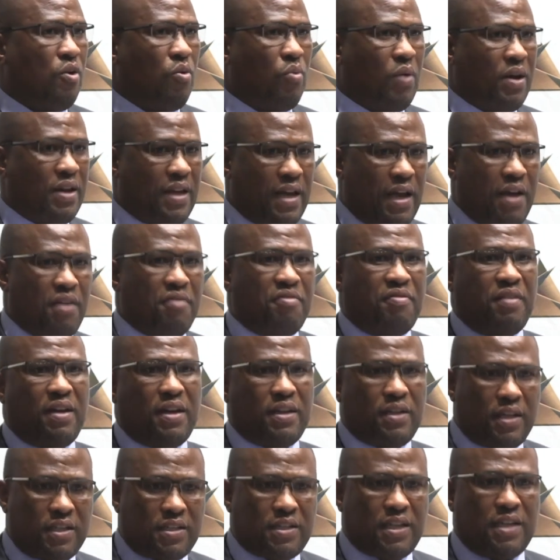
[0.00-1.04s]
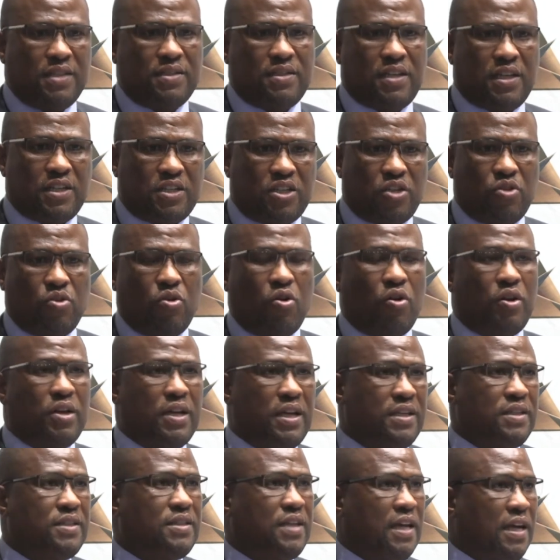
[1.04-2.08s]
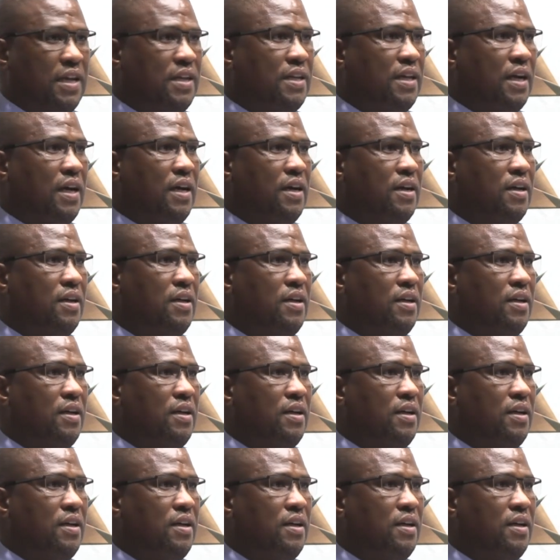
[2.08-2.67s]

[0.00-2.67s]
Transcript: whatever a transaction on a tender